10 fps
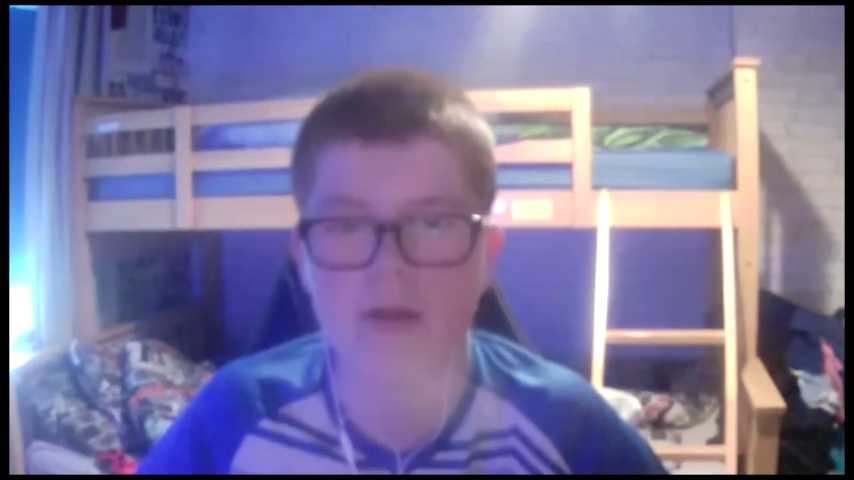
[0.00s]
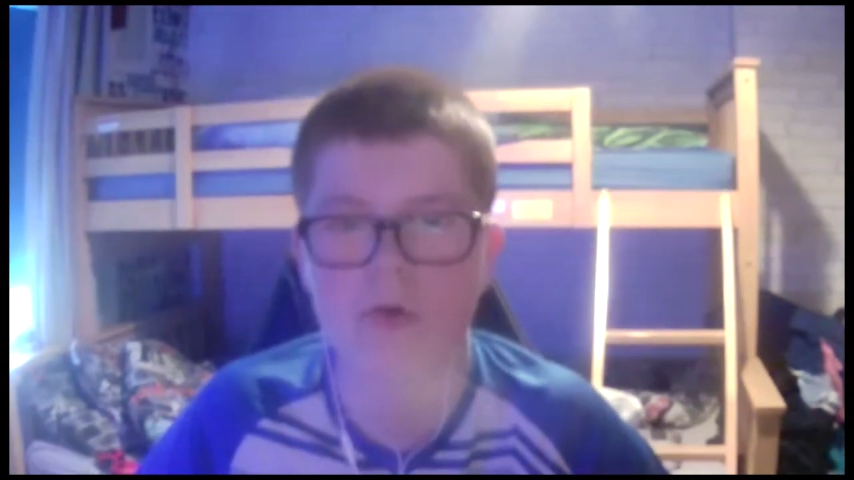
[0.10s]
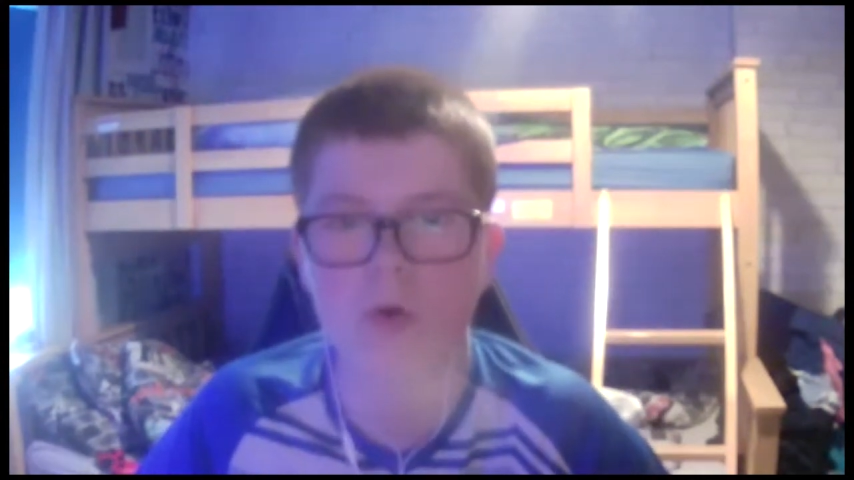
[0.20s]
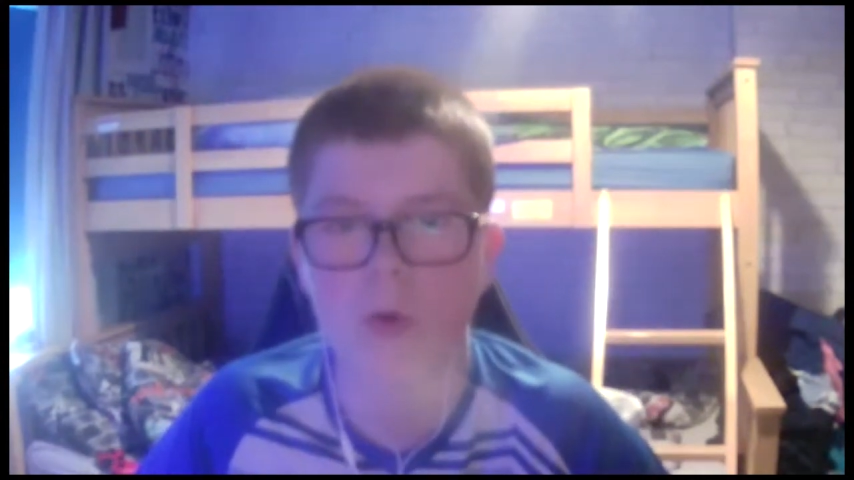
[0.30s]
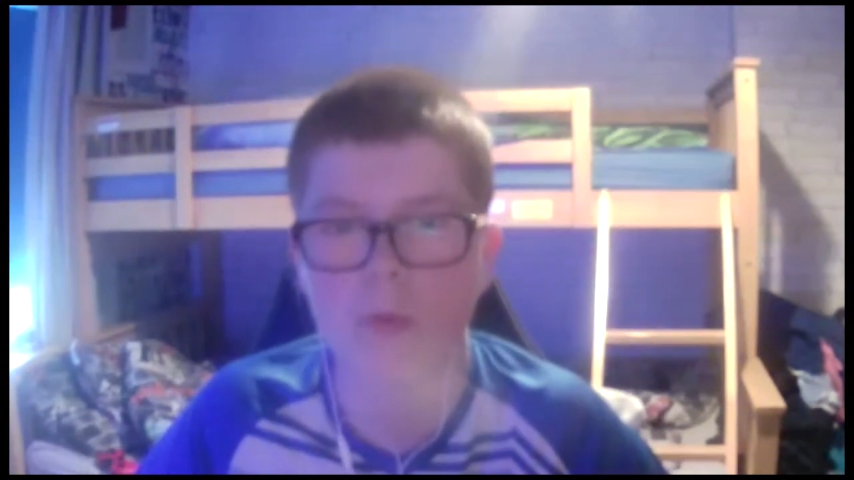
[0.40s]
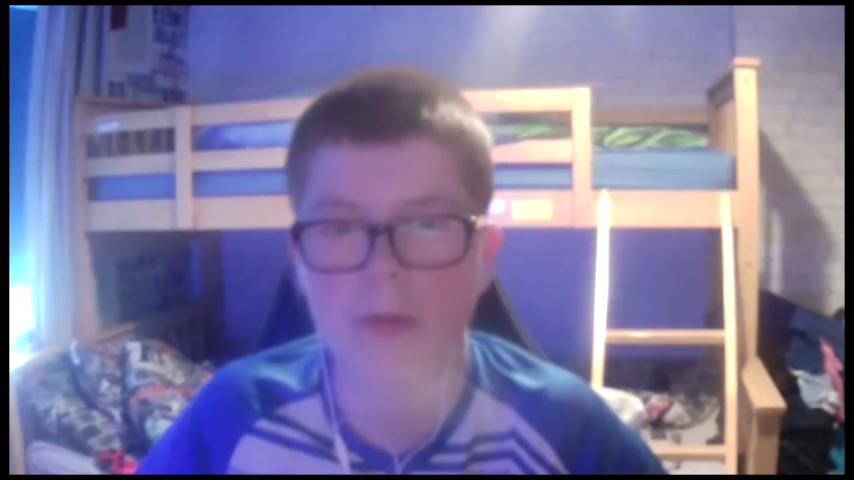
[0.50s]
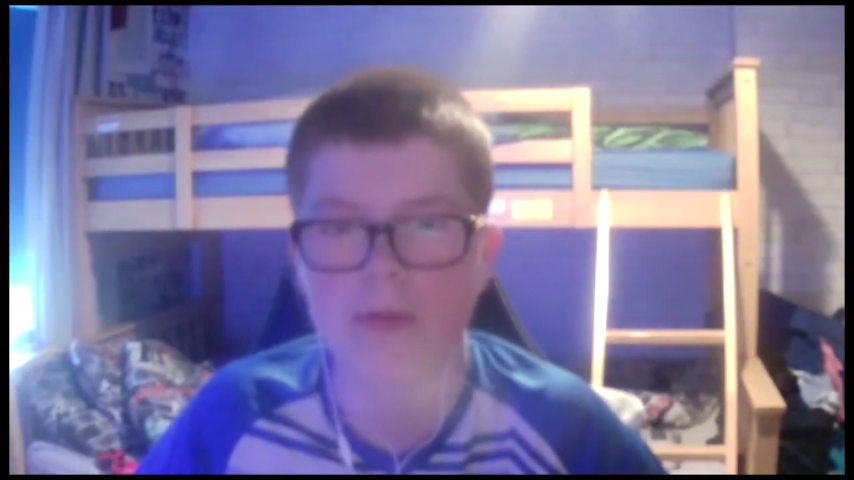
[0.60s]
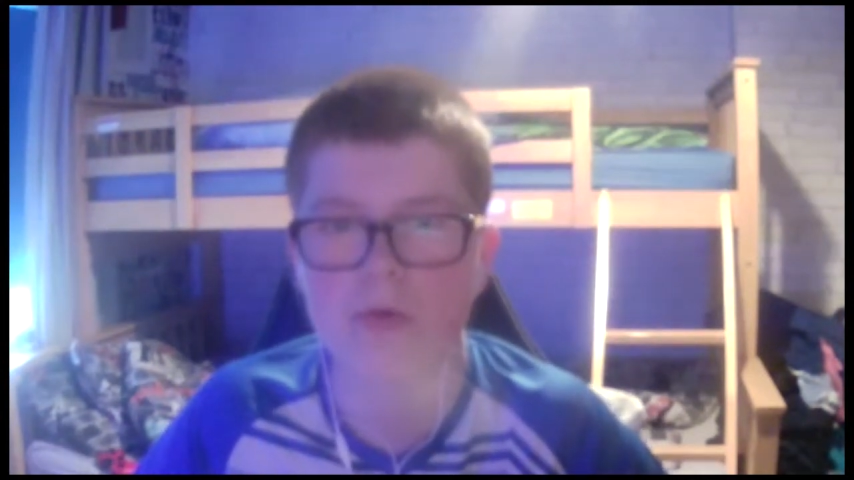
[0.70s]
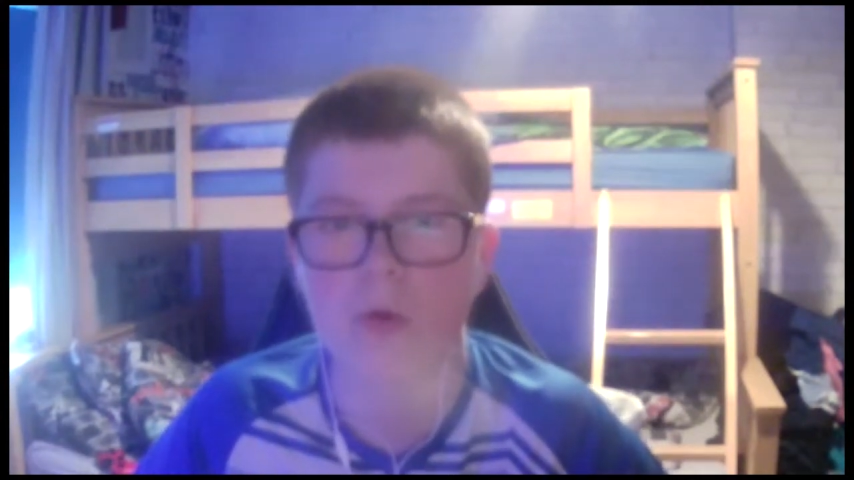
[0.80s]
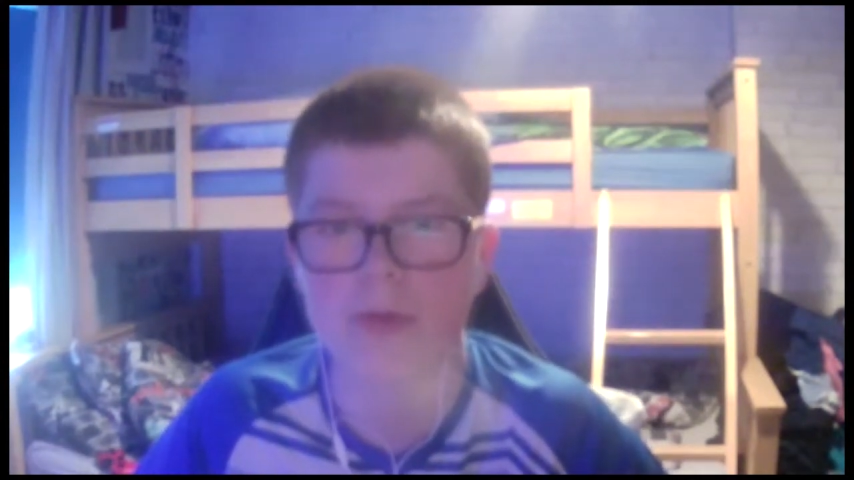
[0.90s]
Scott Billy,
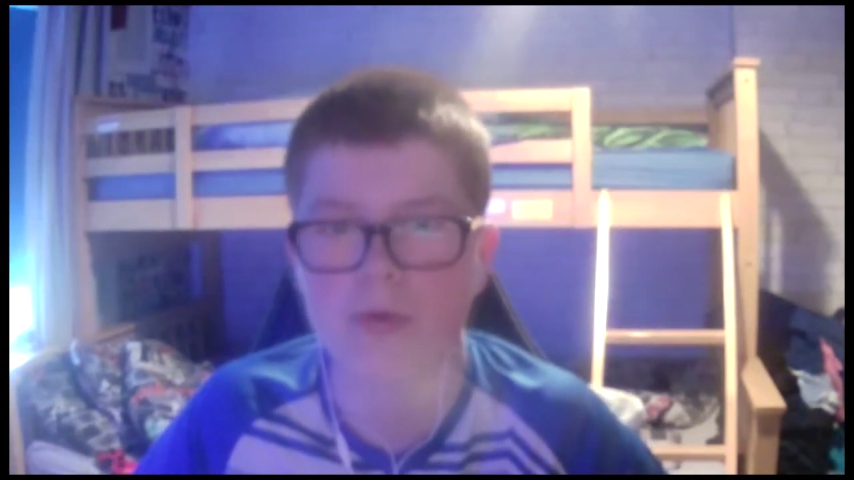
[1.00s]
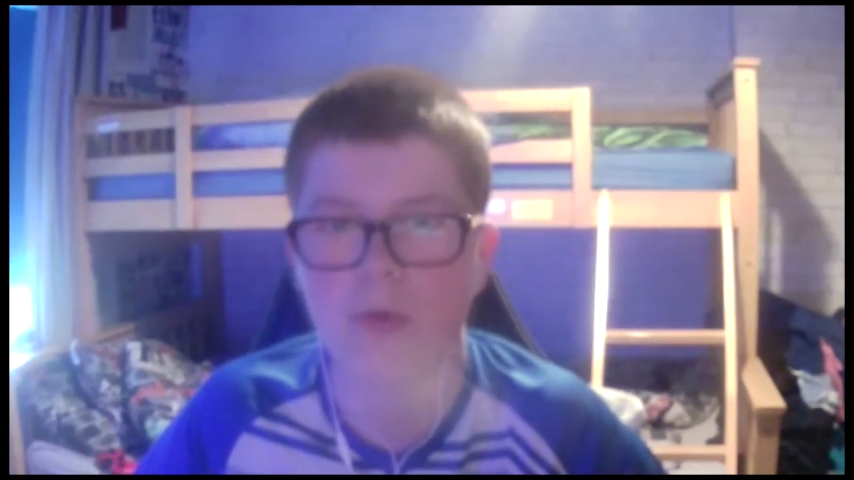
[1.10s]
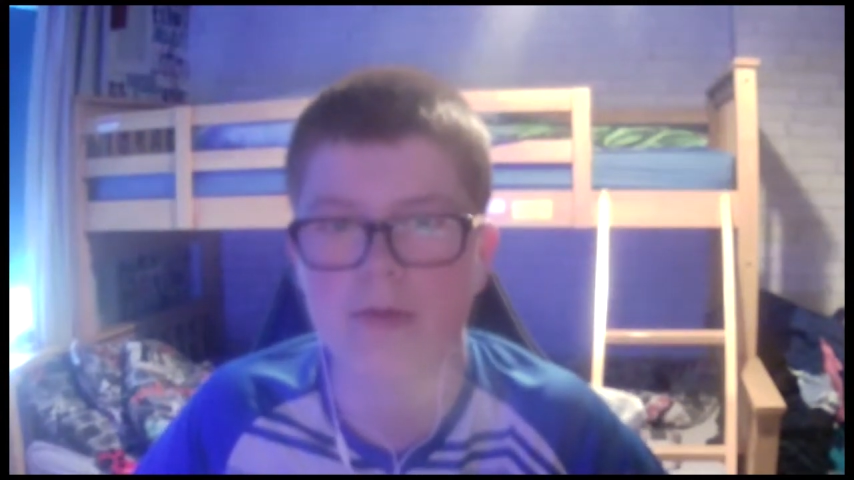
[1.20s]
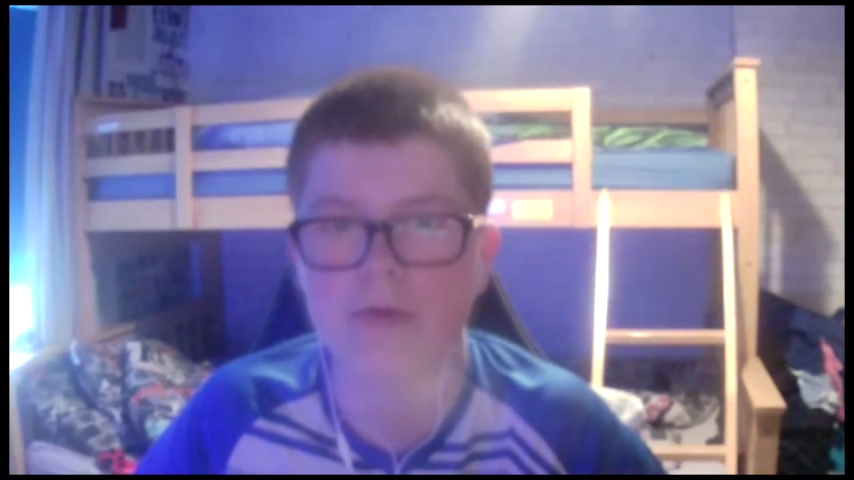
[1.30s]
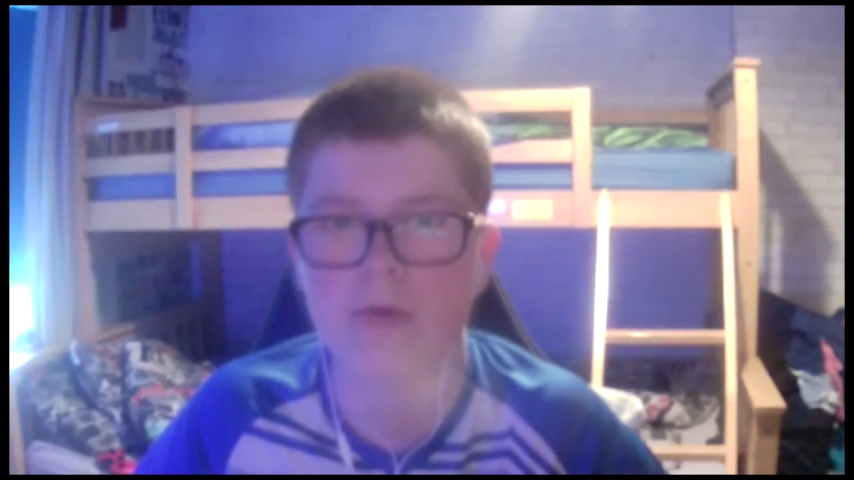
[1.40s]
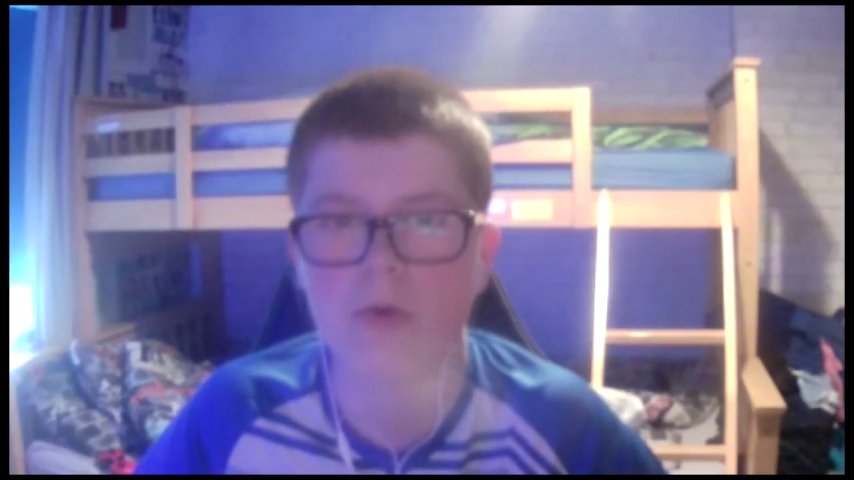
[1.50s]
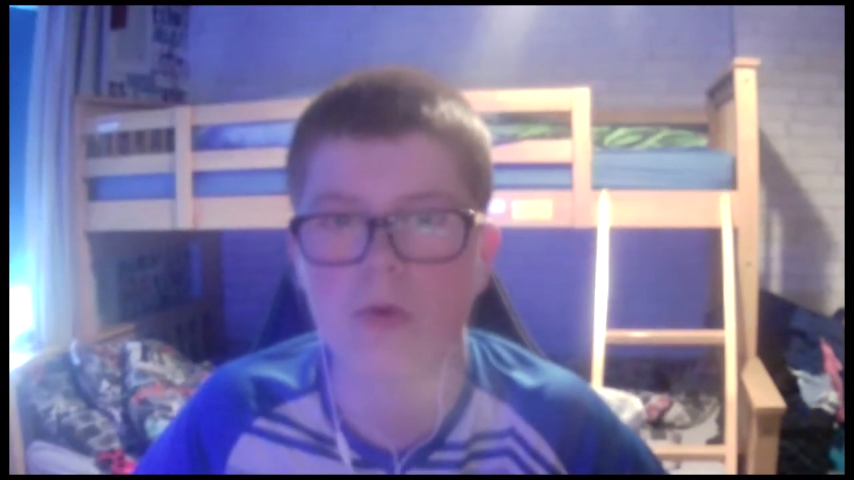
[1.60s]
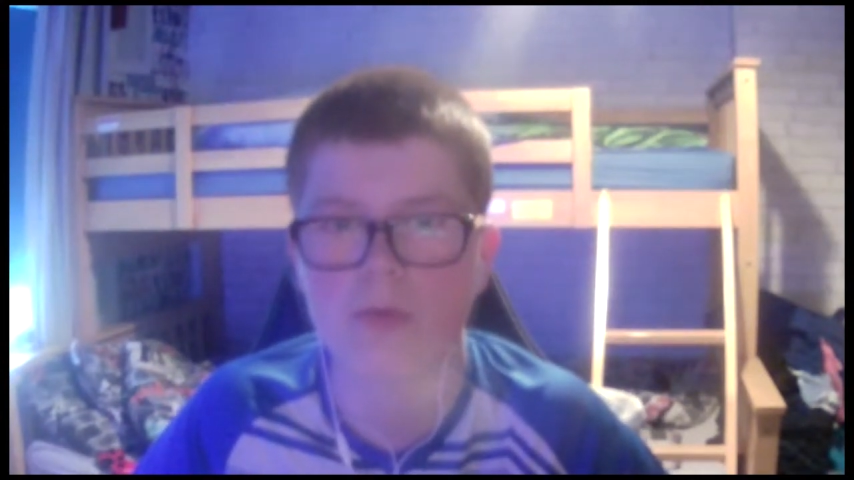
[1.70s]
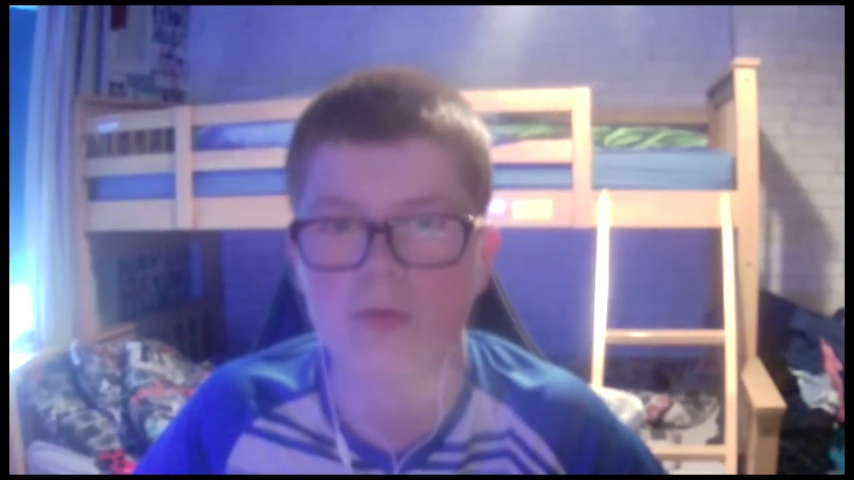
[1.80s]
scoring 22 goals